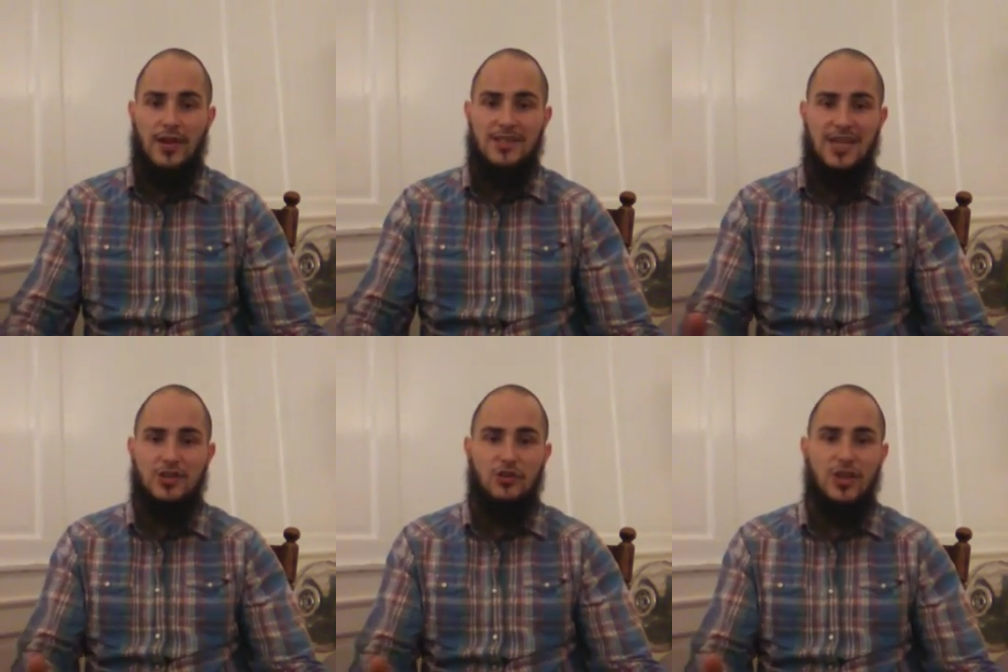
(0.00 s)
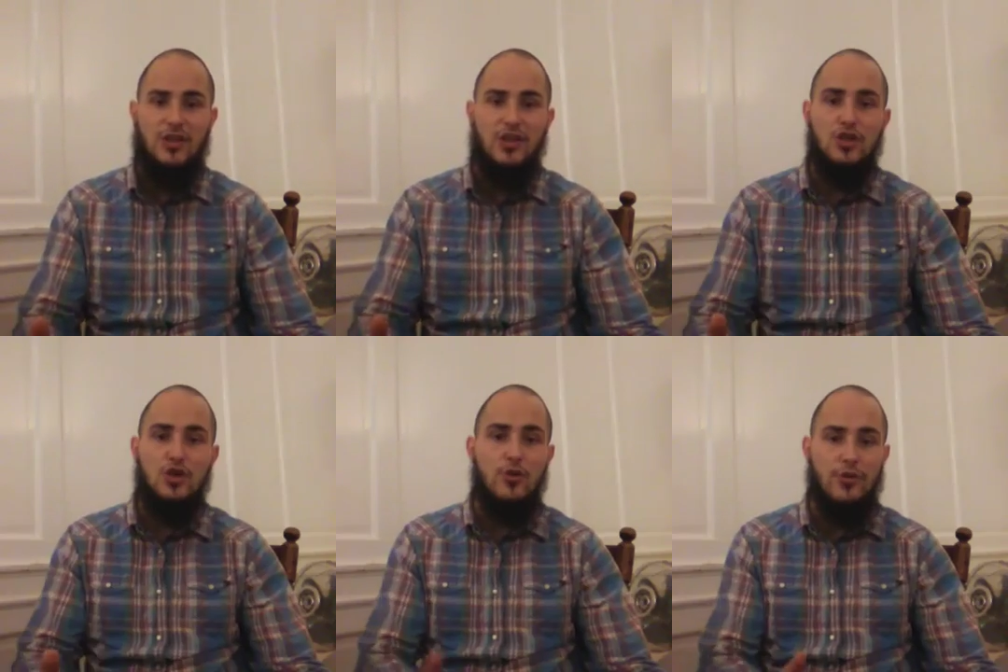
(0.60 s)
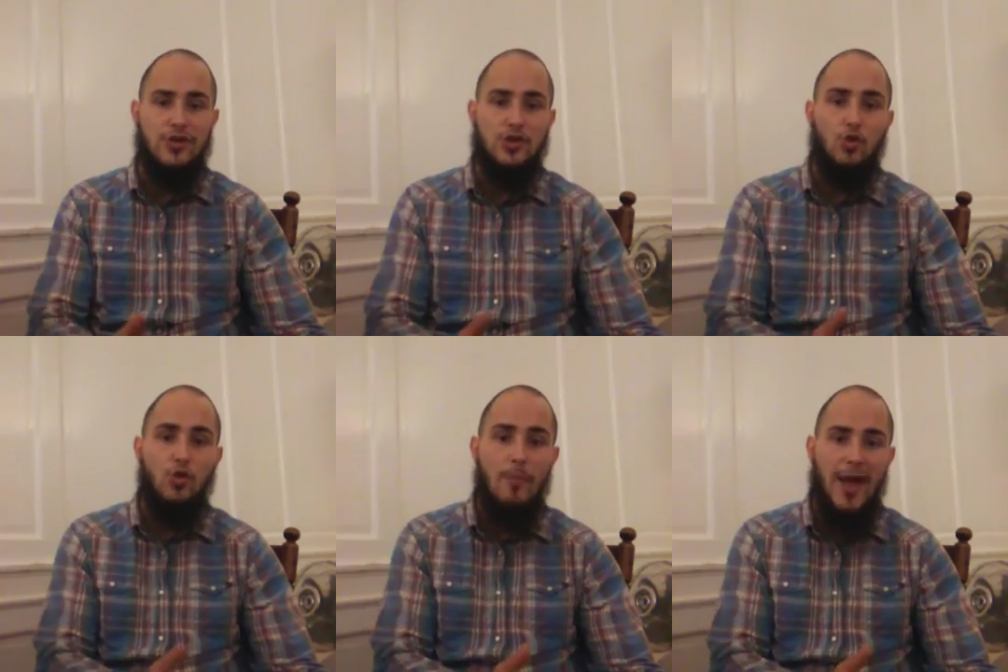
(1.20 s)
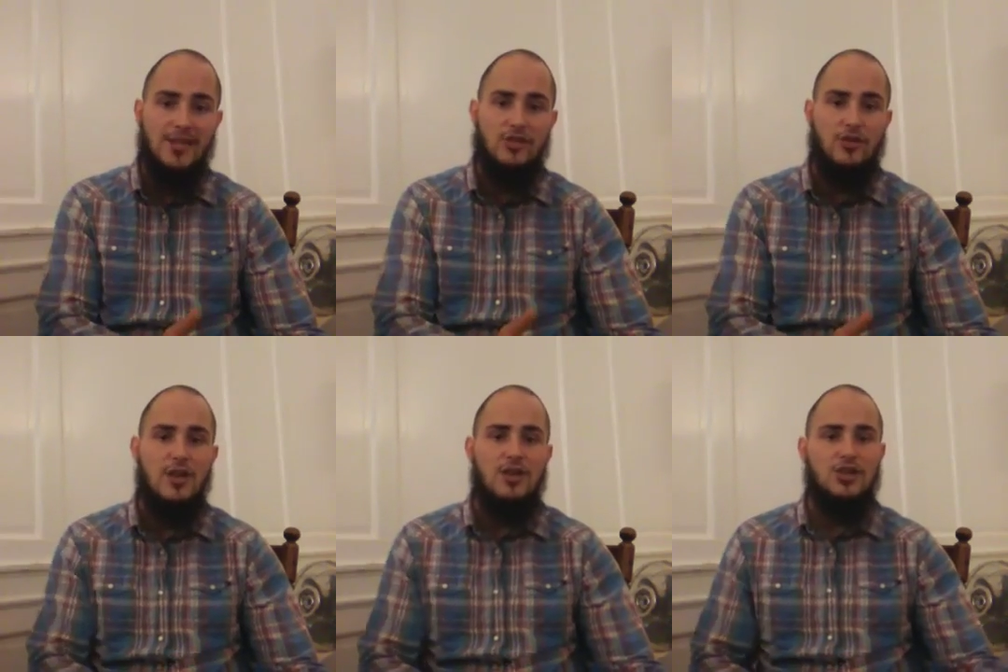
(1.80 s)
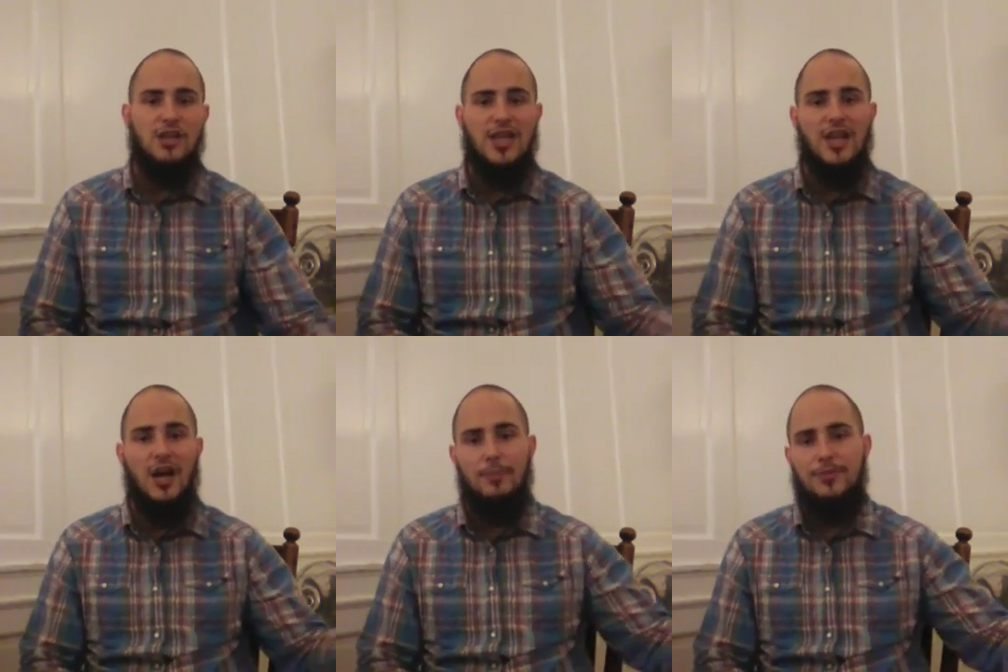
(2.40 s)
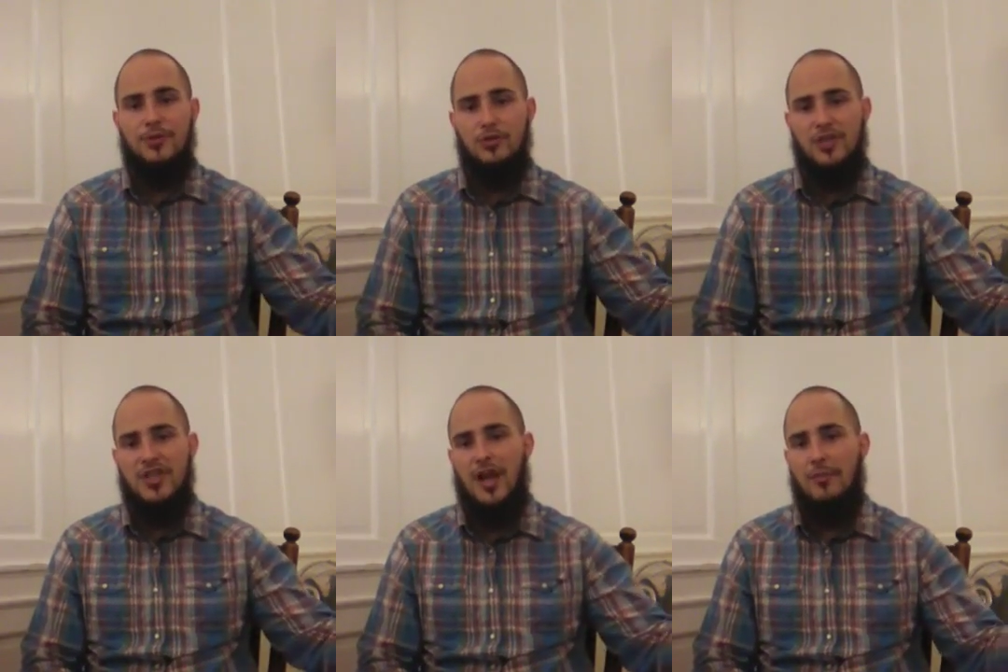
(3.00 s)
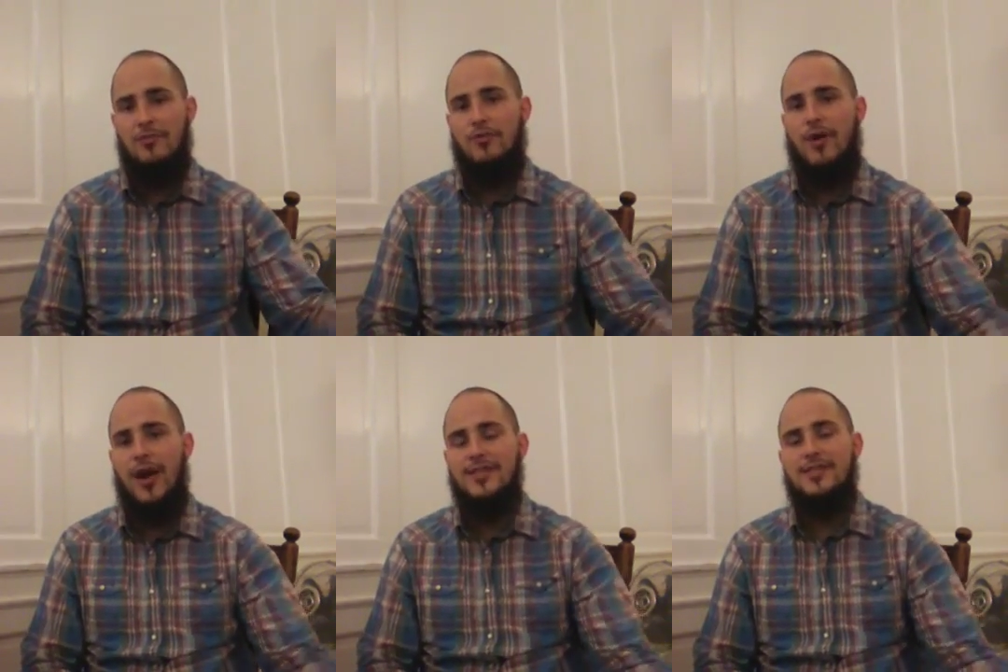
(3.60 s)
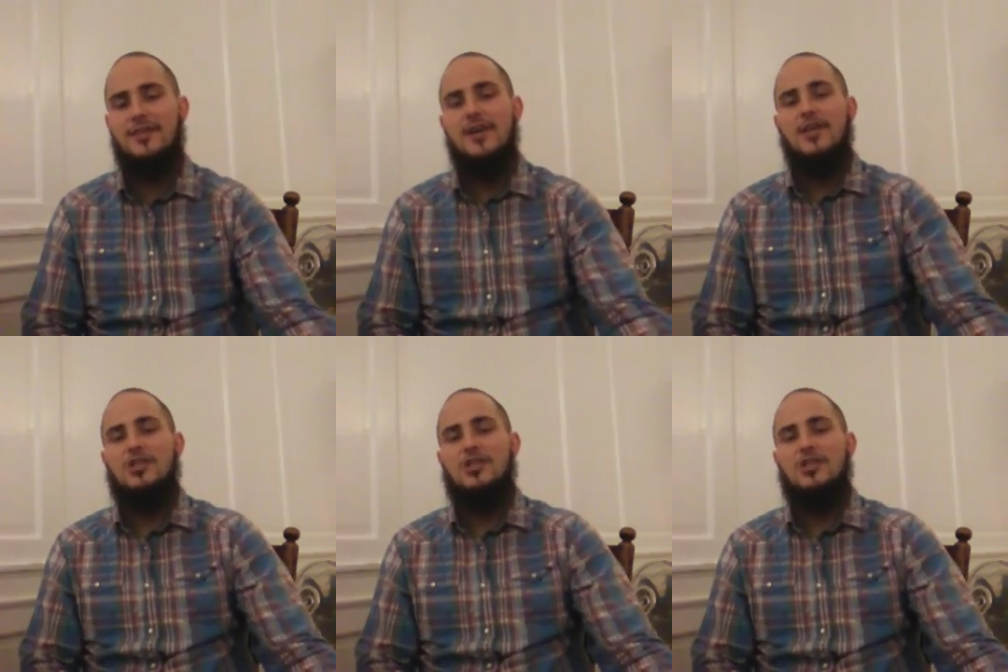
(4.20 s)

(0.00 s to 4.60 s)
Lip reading: essentially the tutor, the schoolmaster, to lead up to the time of Christ.